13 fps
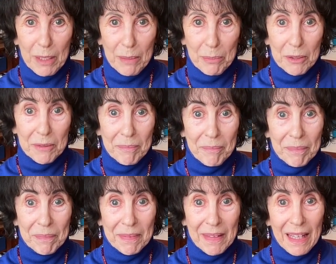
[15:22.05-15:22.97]
people.
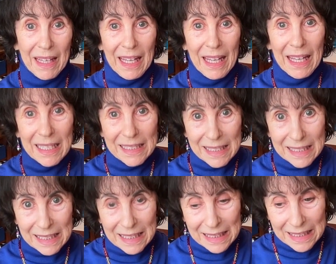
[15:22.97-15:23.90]
And it's
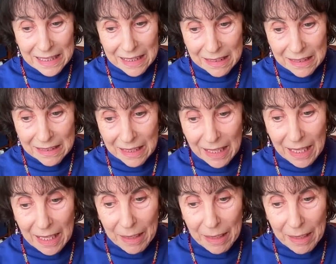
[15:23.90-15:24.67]
these little,